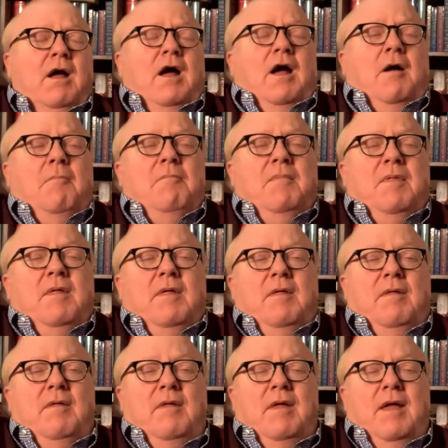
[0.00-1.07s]
Um,
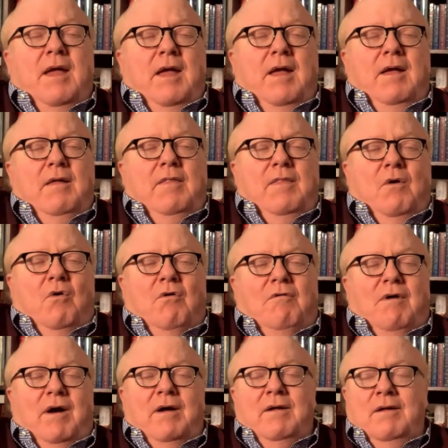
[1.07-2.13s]
the
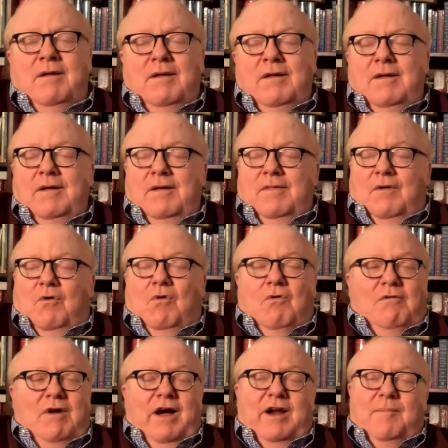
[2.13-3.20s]
whole the
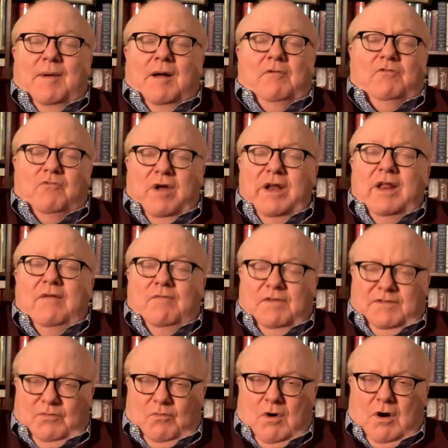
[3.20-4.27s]
whole line about draining
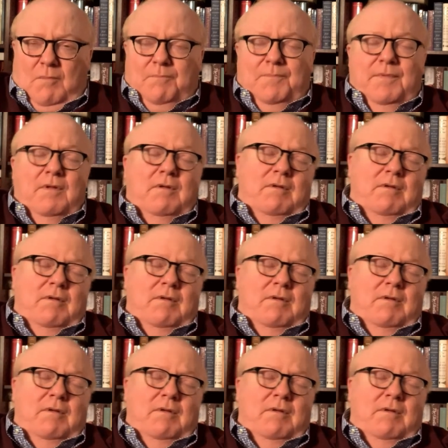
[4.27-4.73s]
the swamp.